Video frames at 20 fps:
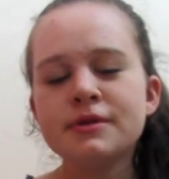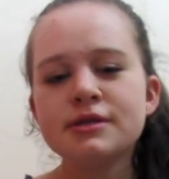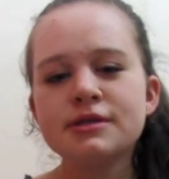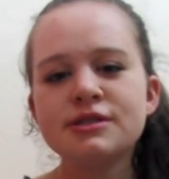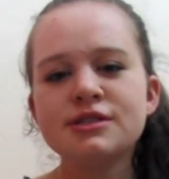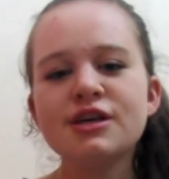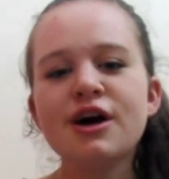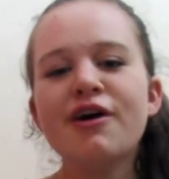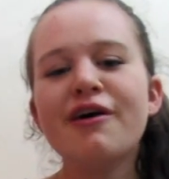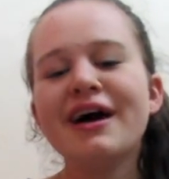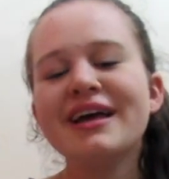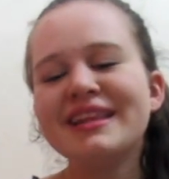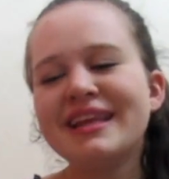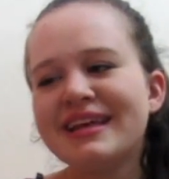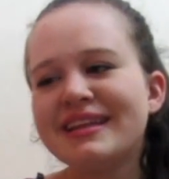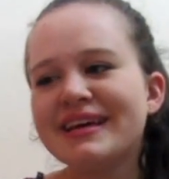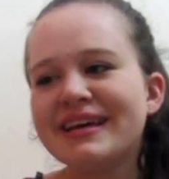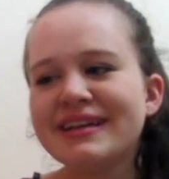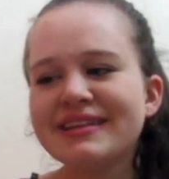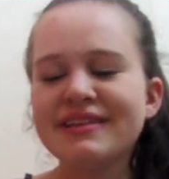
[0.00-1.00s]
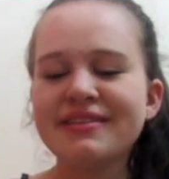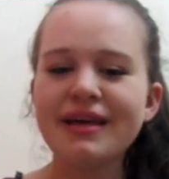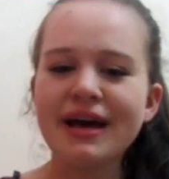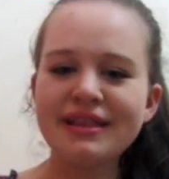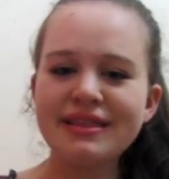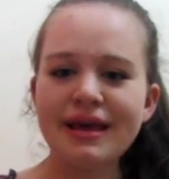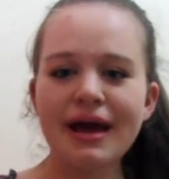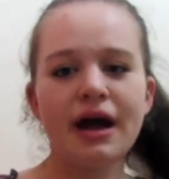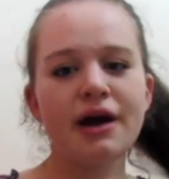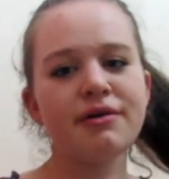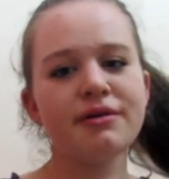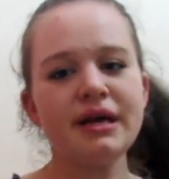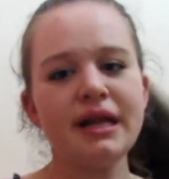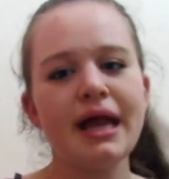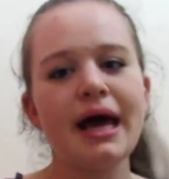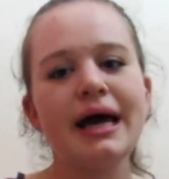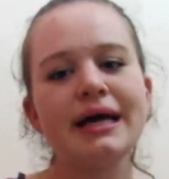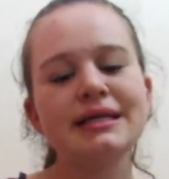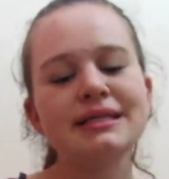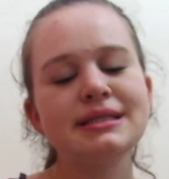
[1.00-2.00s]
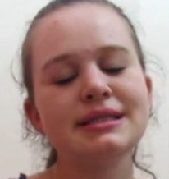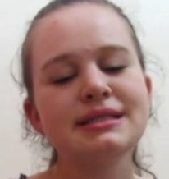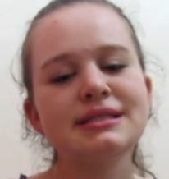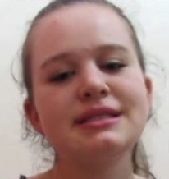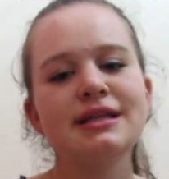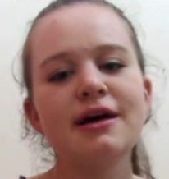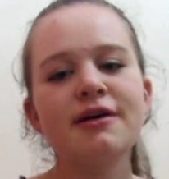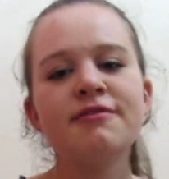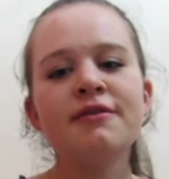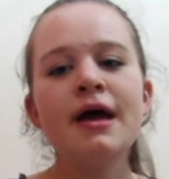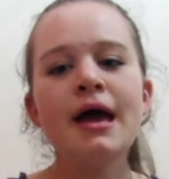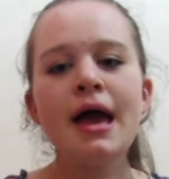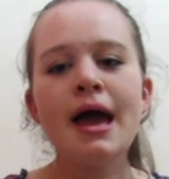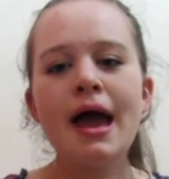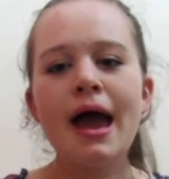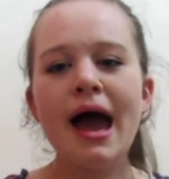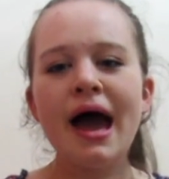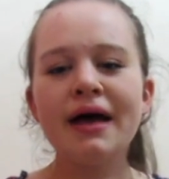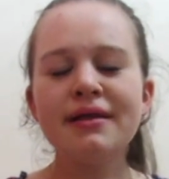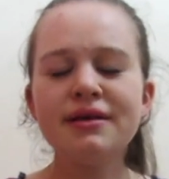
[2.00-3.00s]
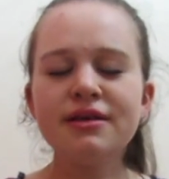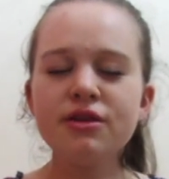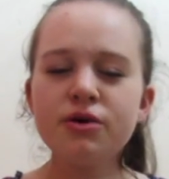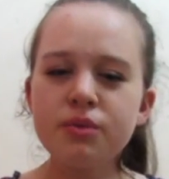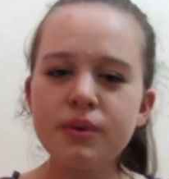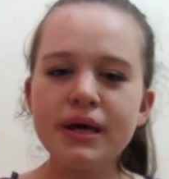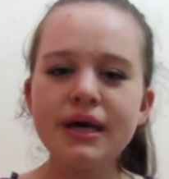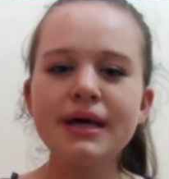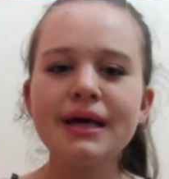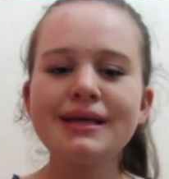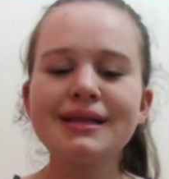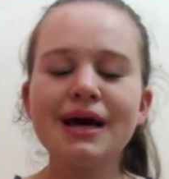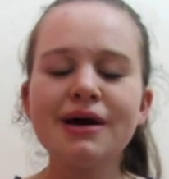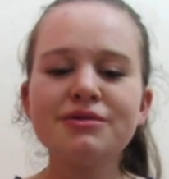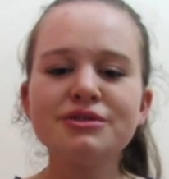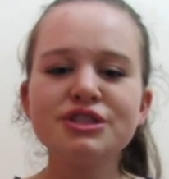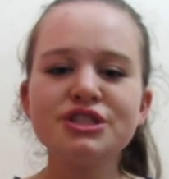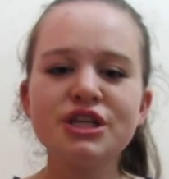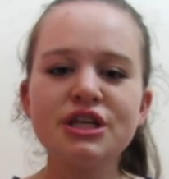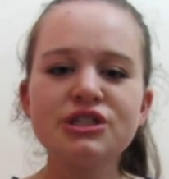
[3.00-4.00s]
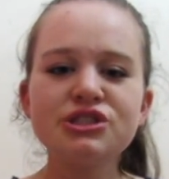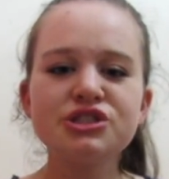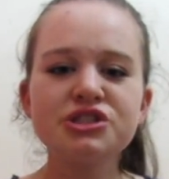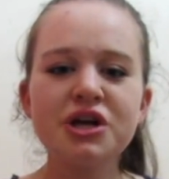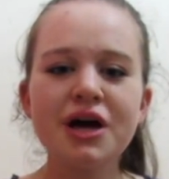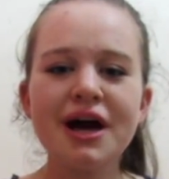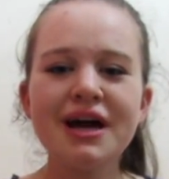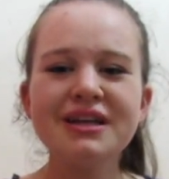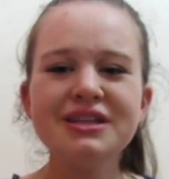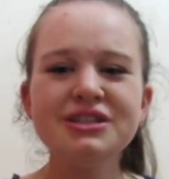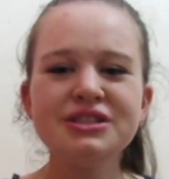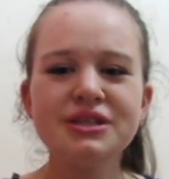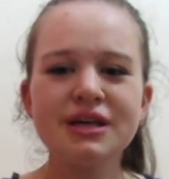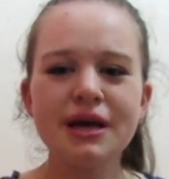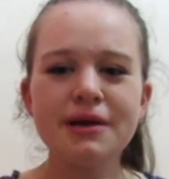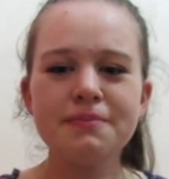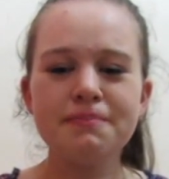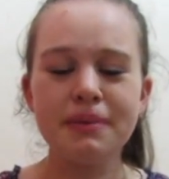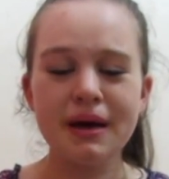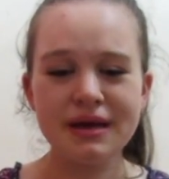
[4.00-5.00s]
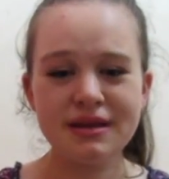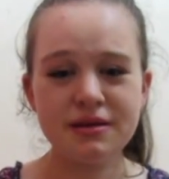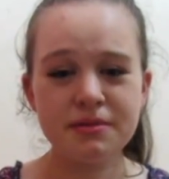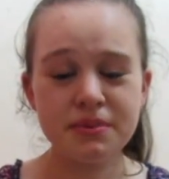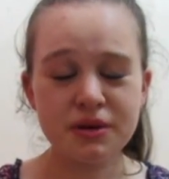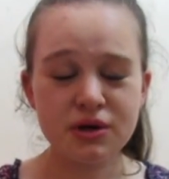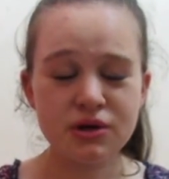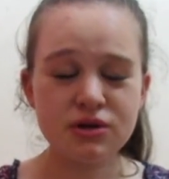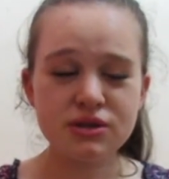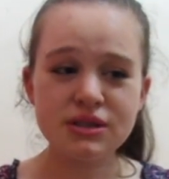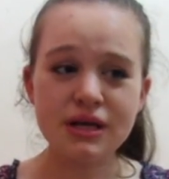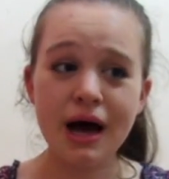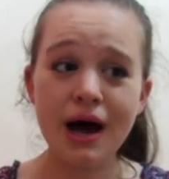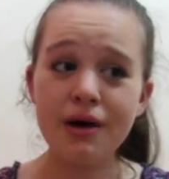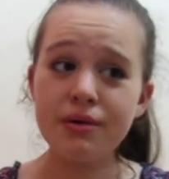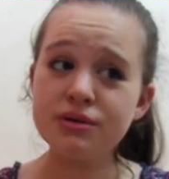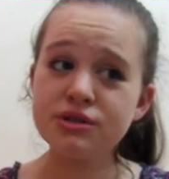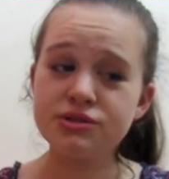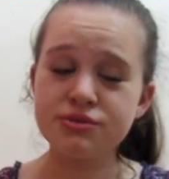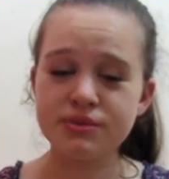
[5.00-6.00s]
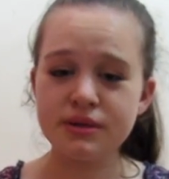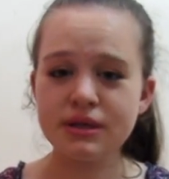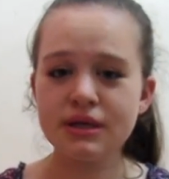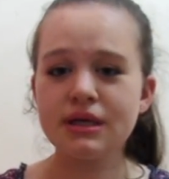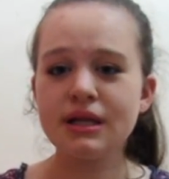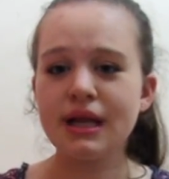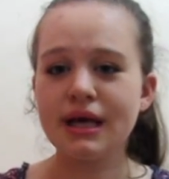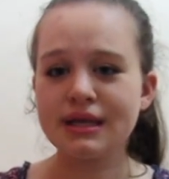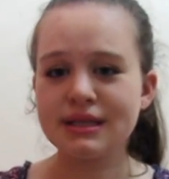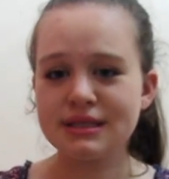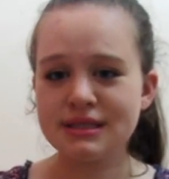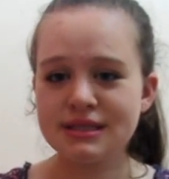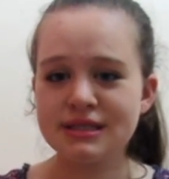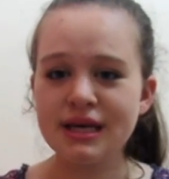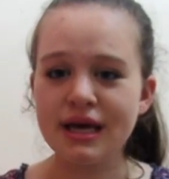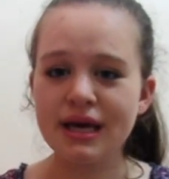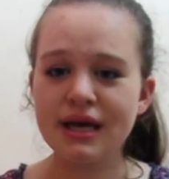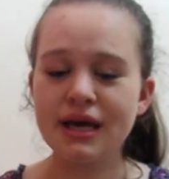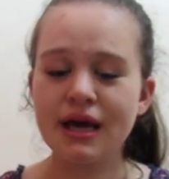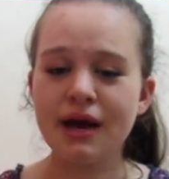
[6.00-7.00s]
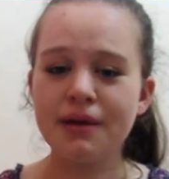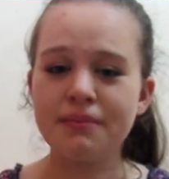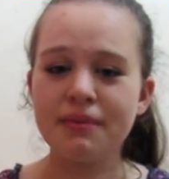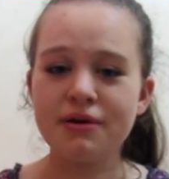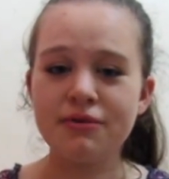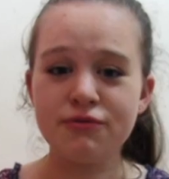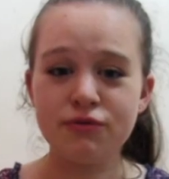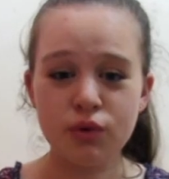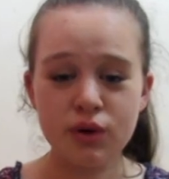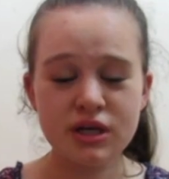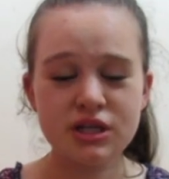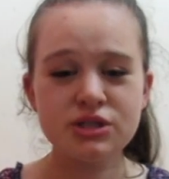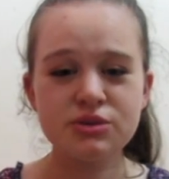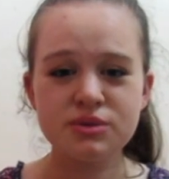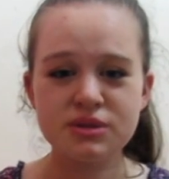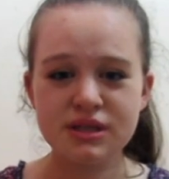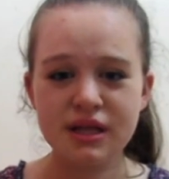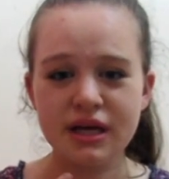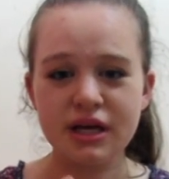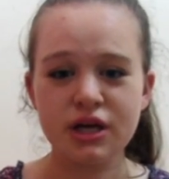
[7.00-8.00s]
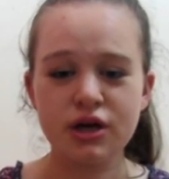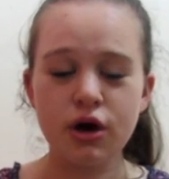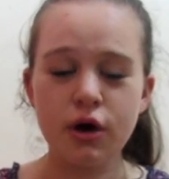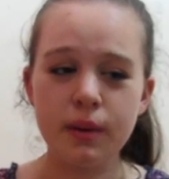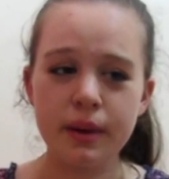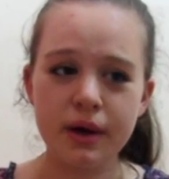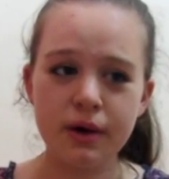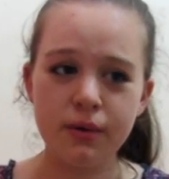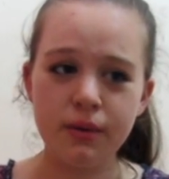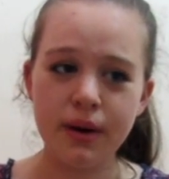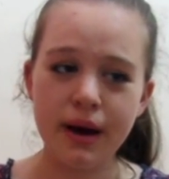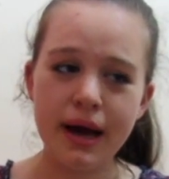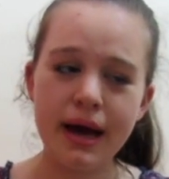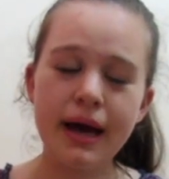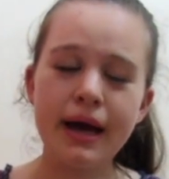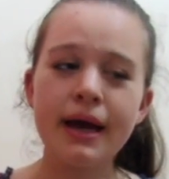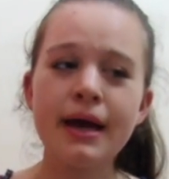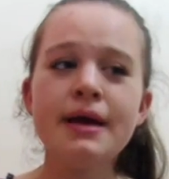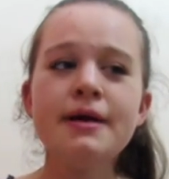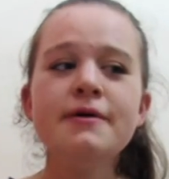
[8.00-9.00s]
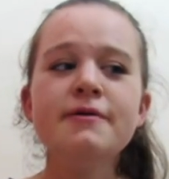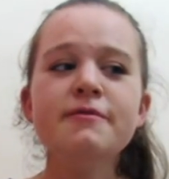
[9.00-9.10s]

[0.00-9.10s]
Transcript: So I didn't, and that day I relaxed and stuff. And in the weekend I was just trying to get better because I was really like sick and my voice was like going away.